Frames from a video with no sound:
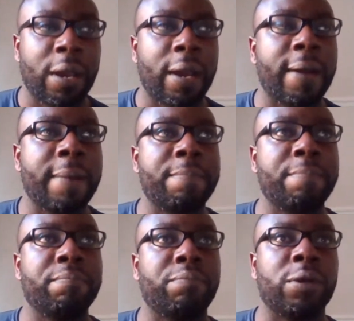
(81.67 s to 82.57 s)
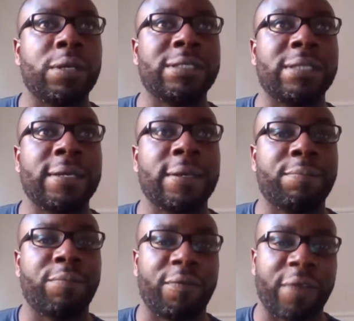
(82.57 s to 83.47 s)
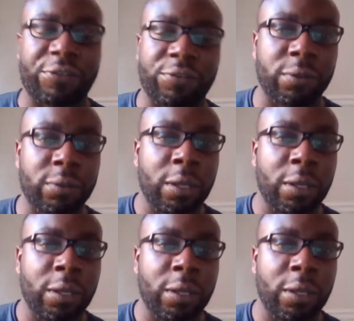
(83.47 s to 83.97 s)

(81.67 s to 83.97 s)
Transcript: But as a professional,